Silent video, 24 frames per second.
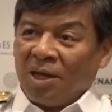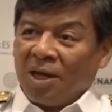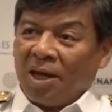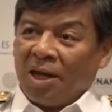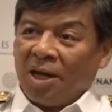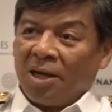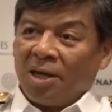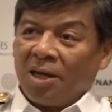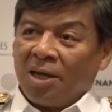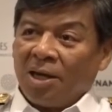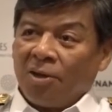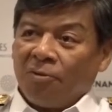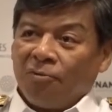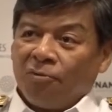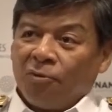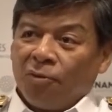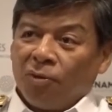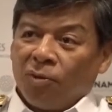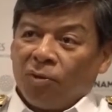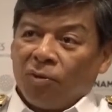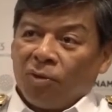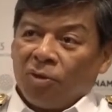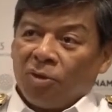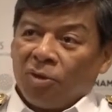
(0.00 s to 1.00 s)
And
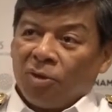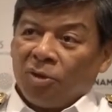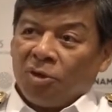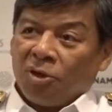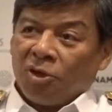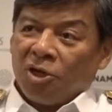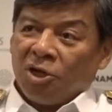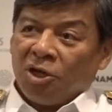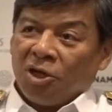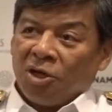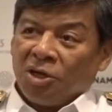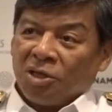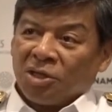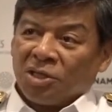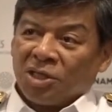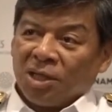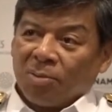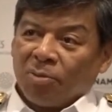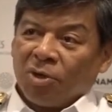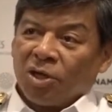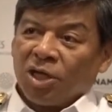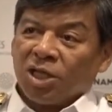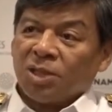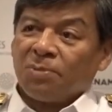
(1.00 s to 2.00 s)
therefore
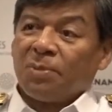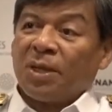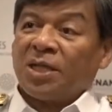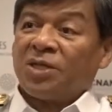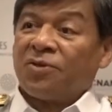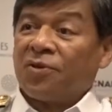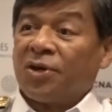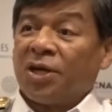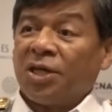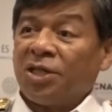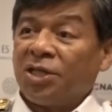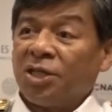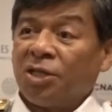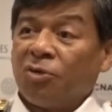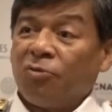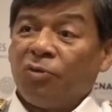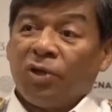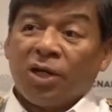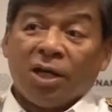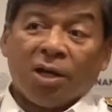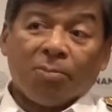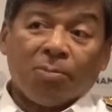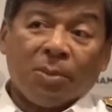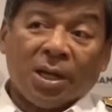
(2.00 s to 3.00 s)
some of the specifications
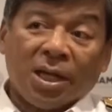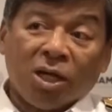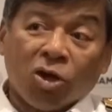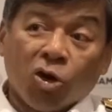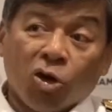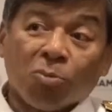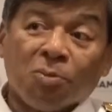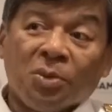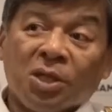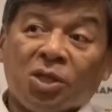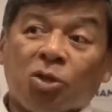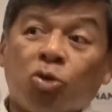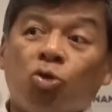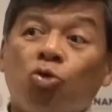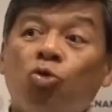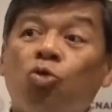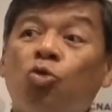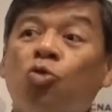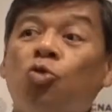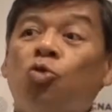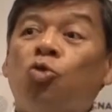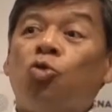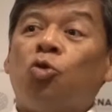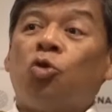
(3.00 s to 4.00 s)
may not be
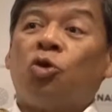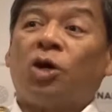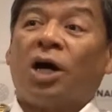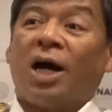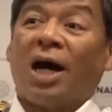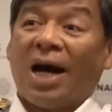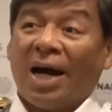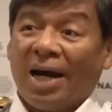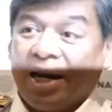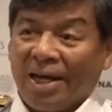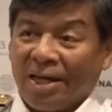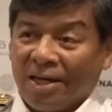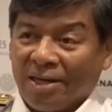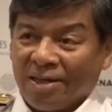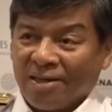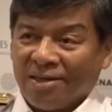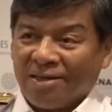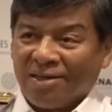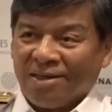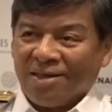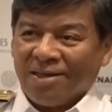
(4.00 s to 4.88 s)
too high.